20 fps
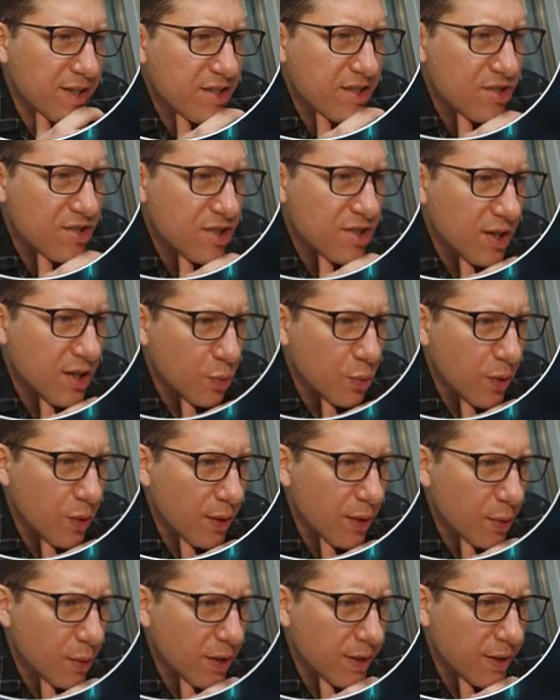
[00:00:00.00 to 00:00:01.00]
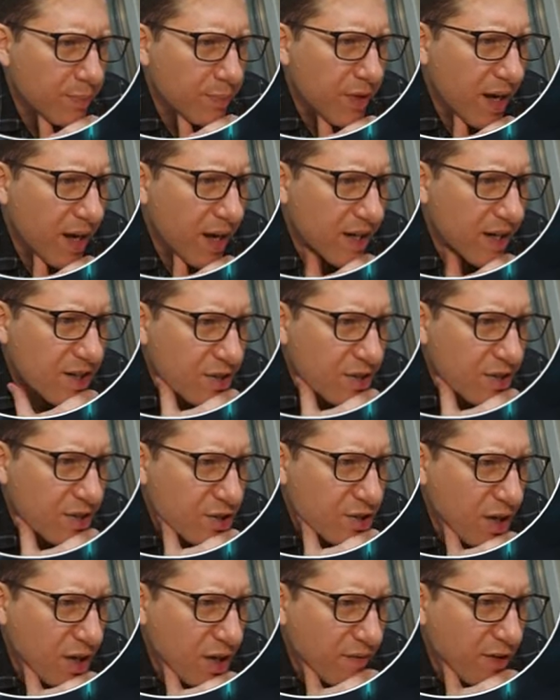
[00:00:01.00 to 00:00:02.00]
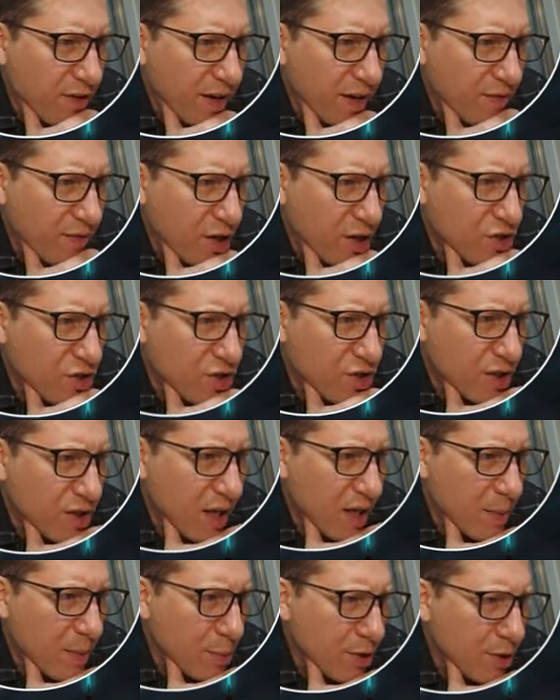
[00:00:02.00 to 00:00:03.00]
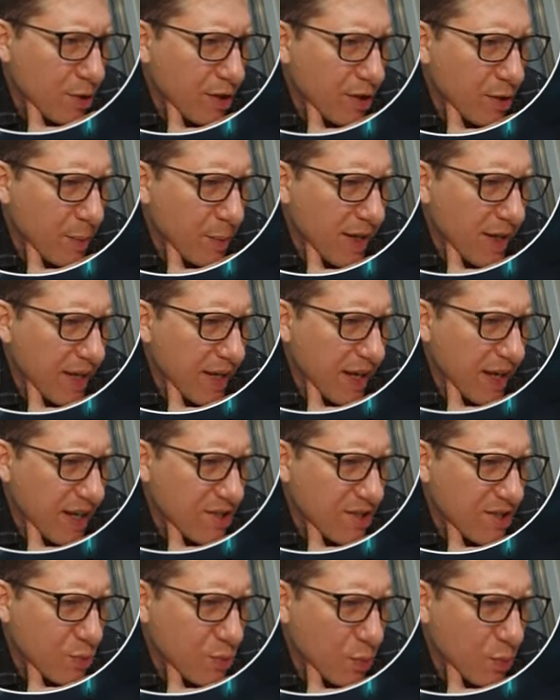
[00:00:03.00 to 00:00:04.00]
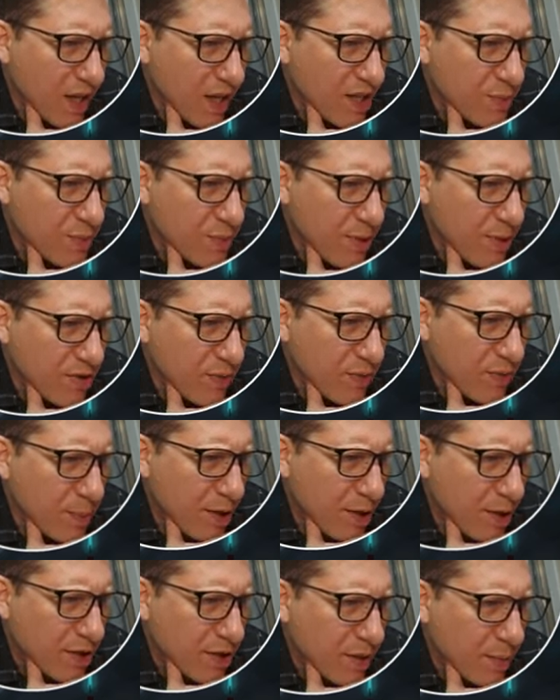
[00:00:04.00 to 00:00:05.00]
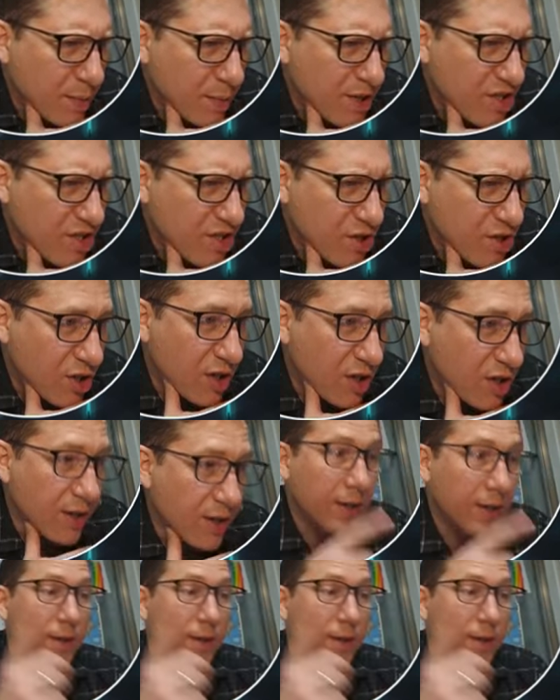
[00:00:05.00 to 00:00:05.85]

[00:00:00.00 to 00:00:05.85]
this is a great one. Exile the top five cards of your library. You may cast red spells from among them this turn.